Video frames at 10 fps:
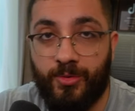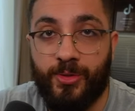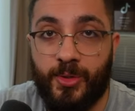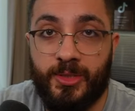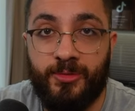
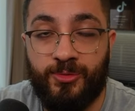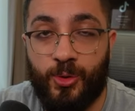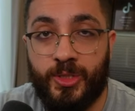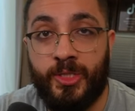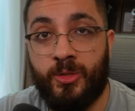thirteen,
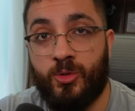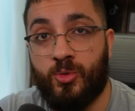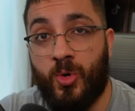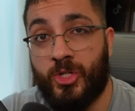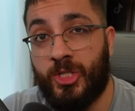fourteen year
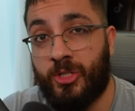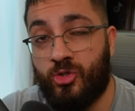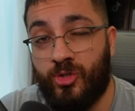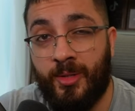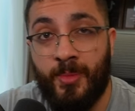olds watching the
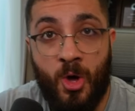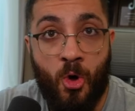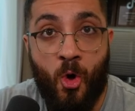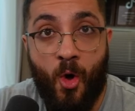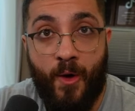stream,
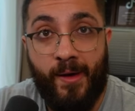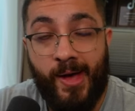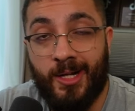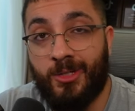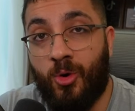
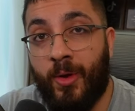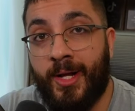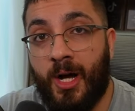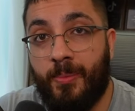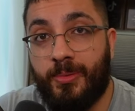and
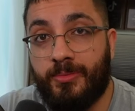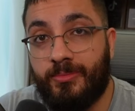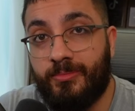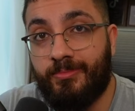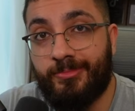growing up
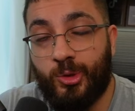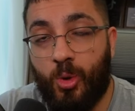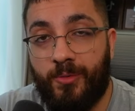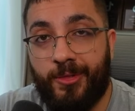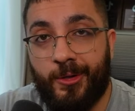
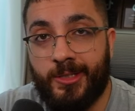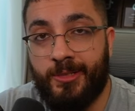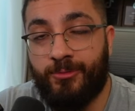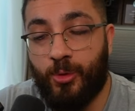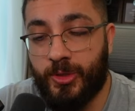twelve,
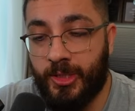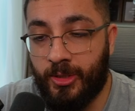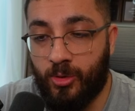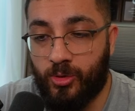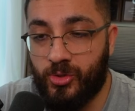thirteen, fourteen
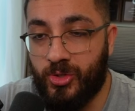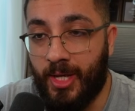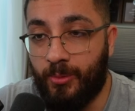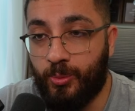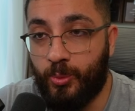year olds,
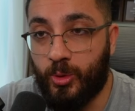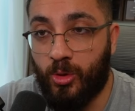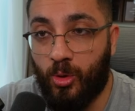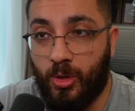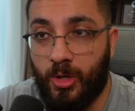they
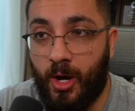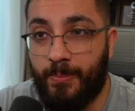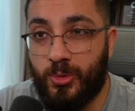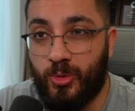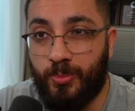would look
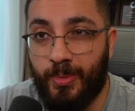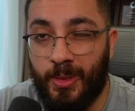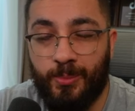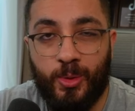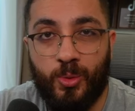up to
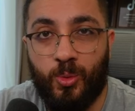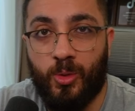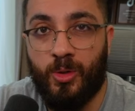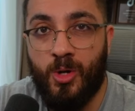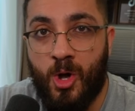people who
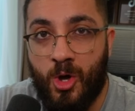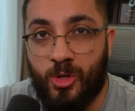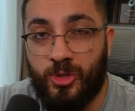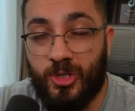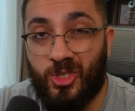are
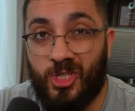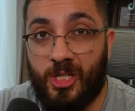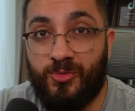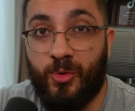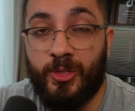
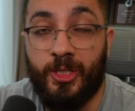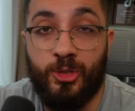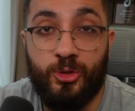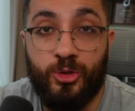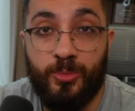successful in
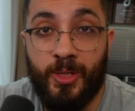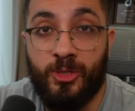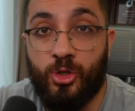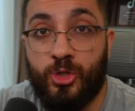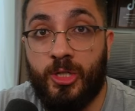the YouTube
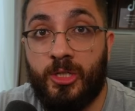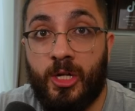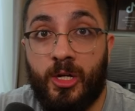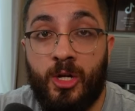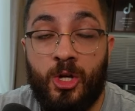industry, in
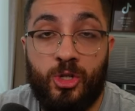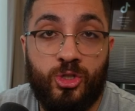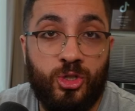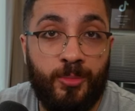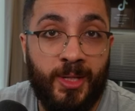the
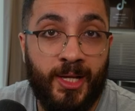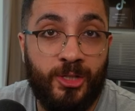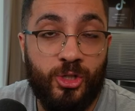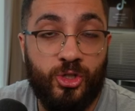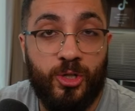streaming
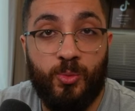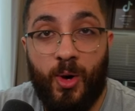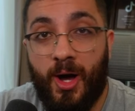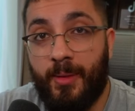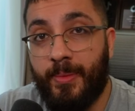industry.
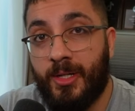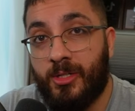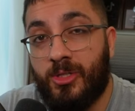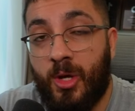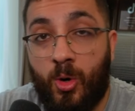Why?
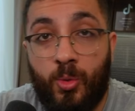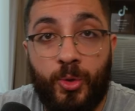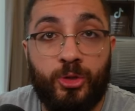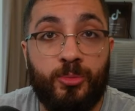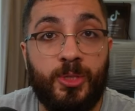Because they all
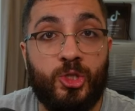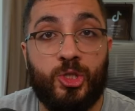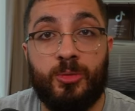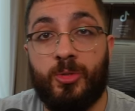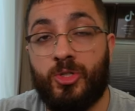want to be
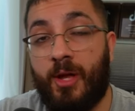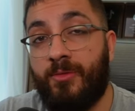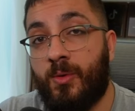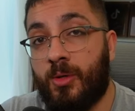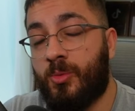streamers.
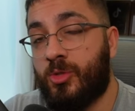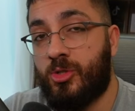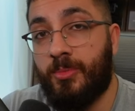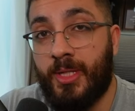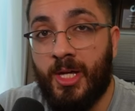Everyone
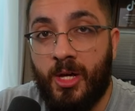wants to be,